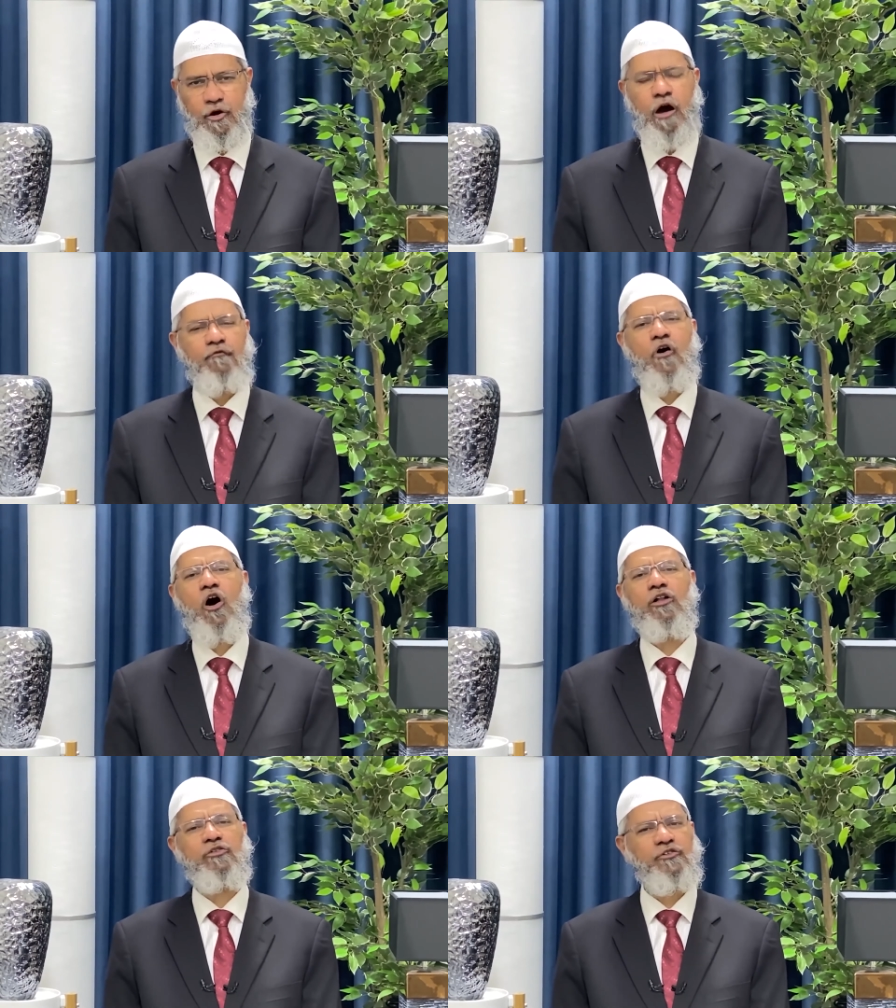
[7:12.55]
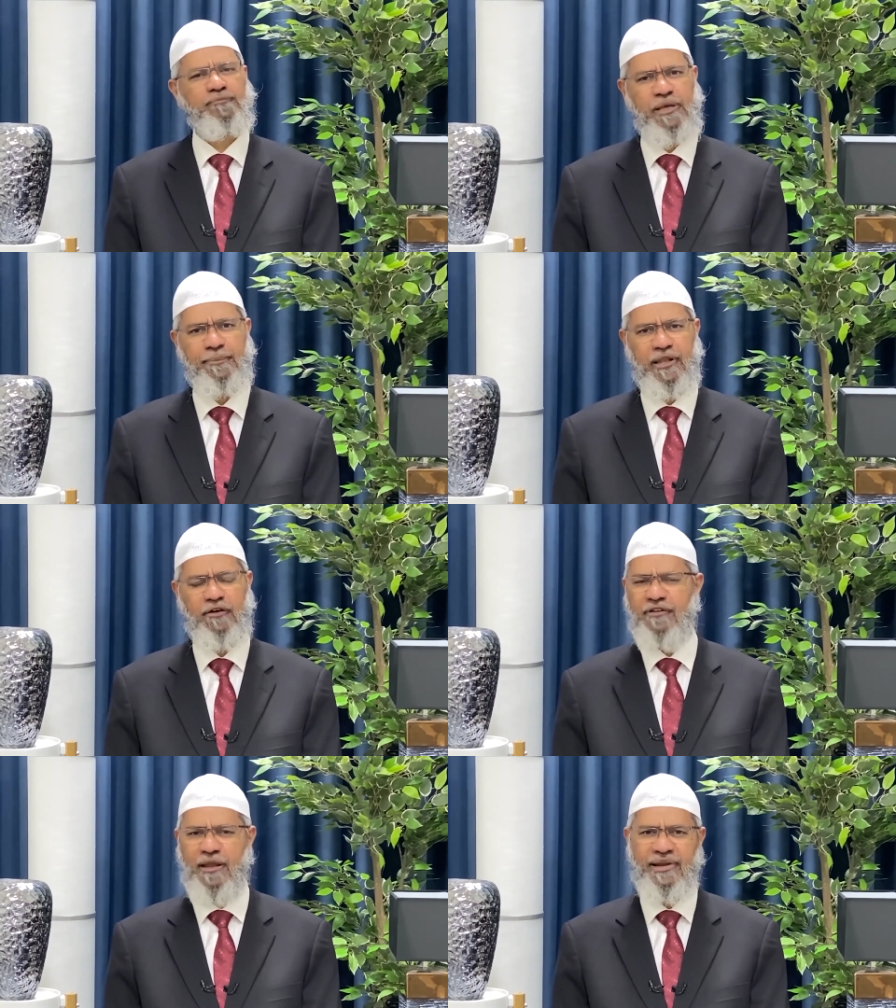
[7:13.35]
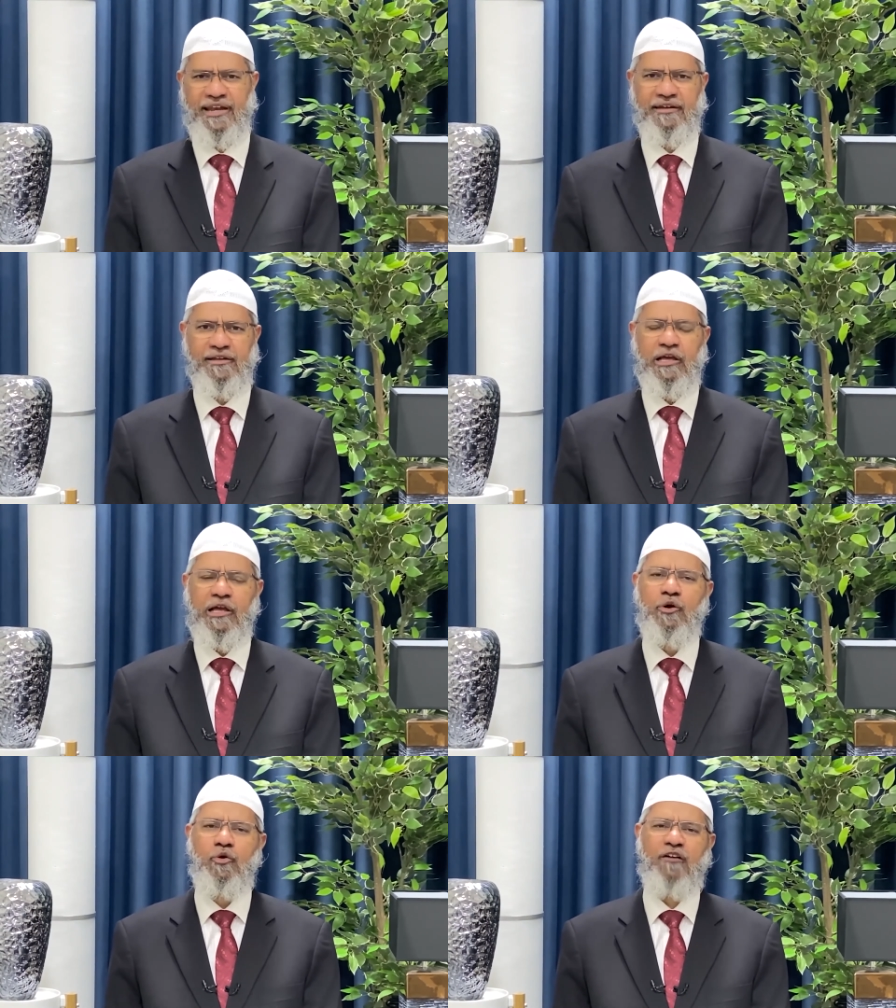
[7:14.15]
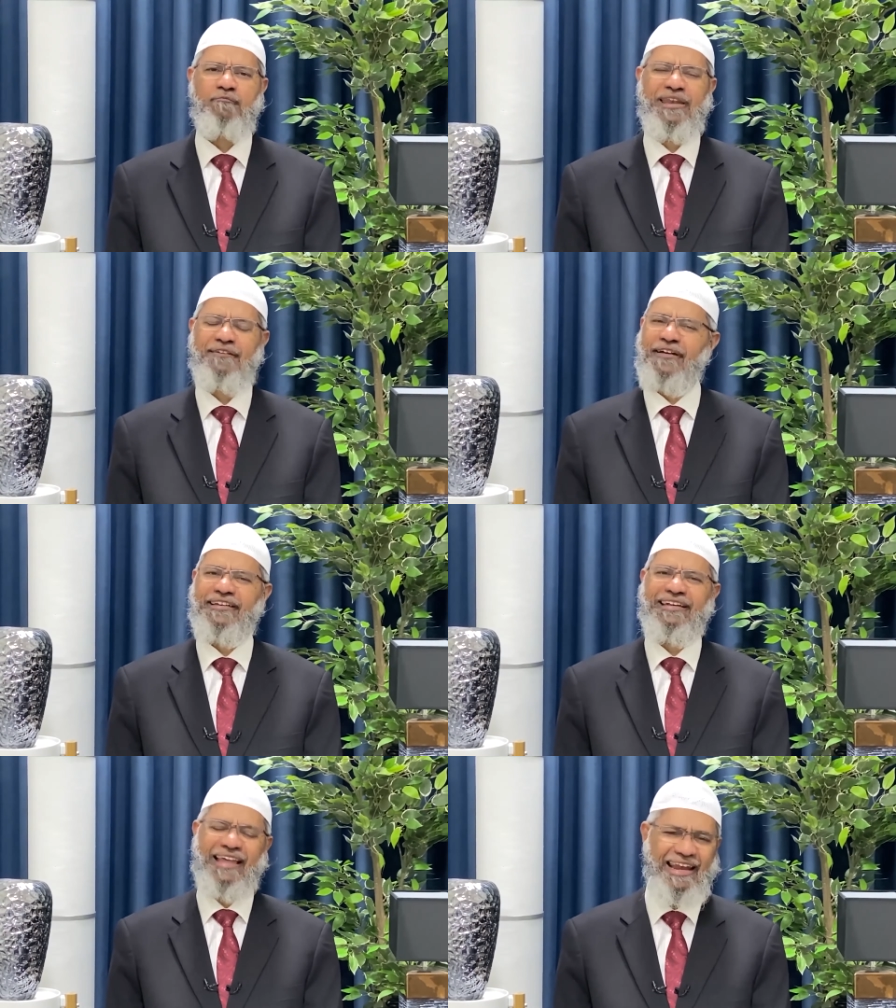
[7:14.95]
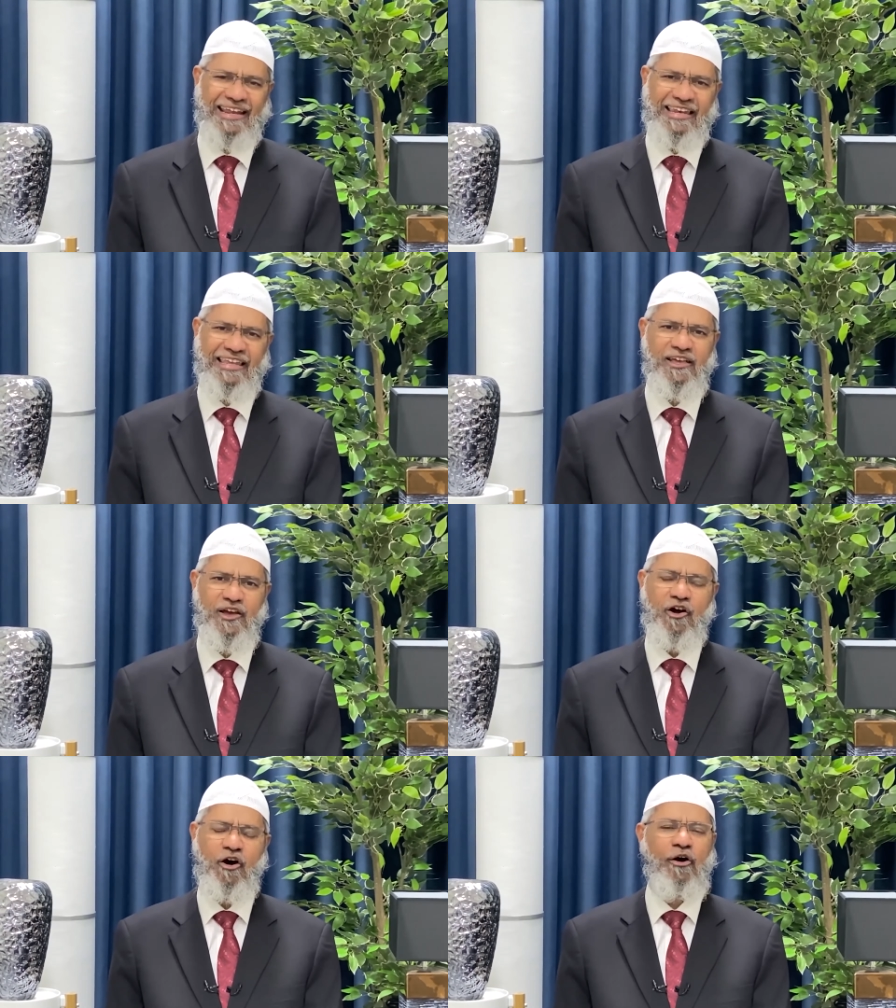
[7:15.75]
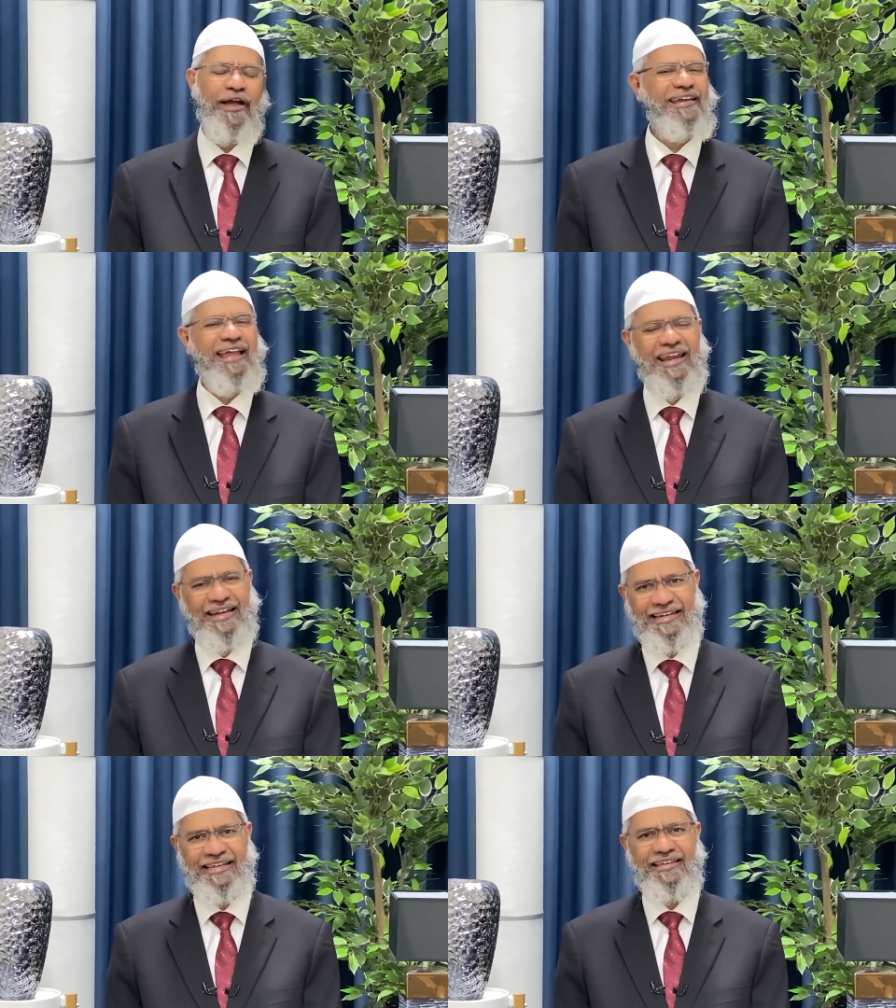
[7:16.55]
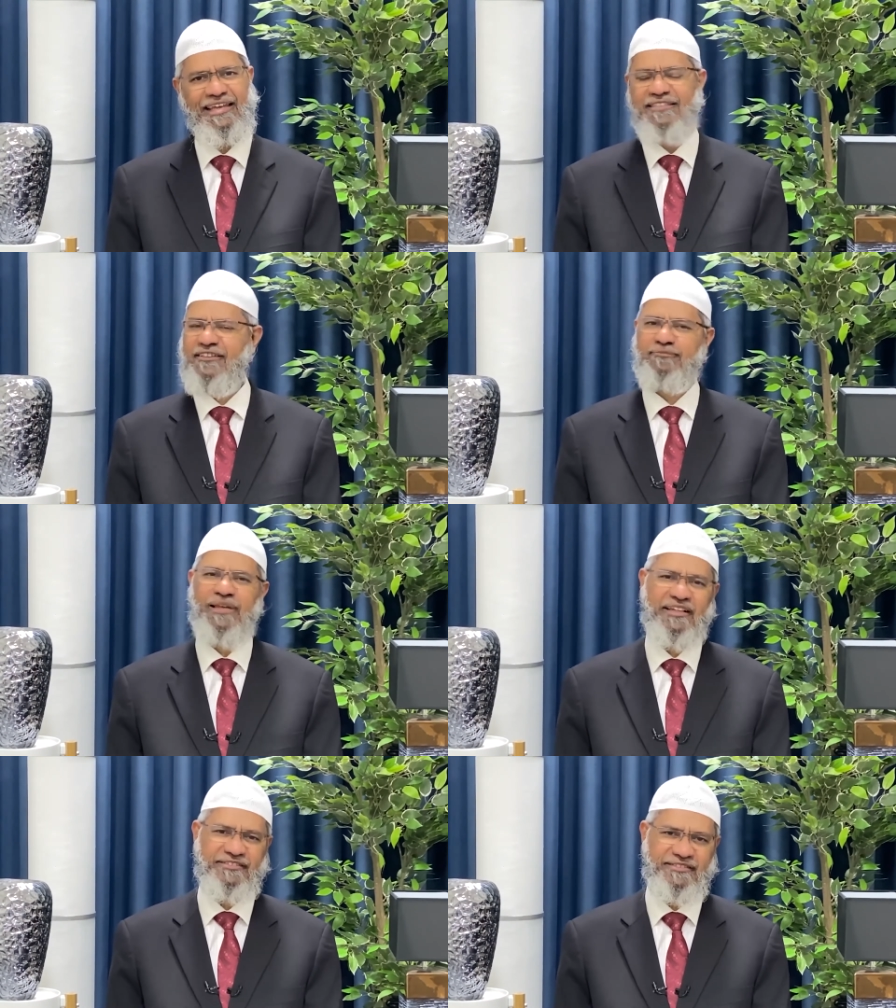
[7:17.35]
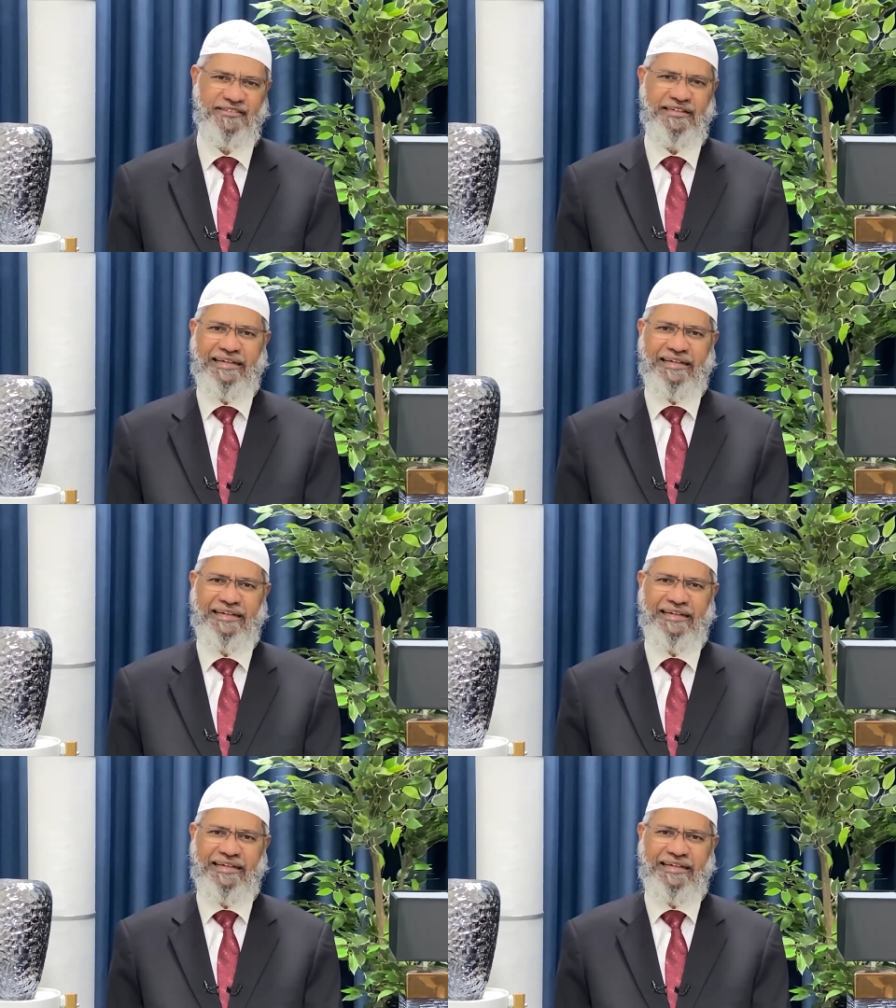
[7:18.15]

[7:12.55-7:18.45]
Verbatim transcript: of all those people of Lebanon who have been affected directly or indirectly in this blast.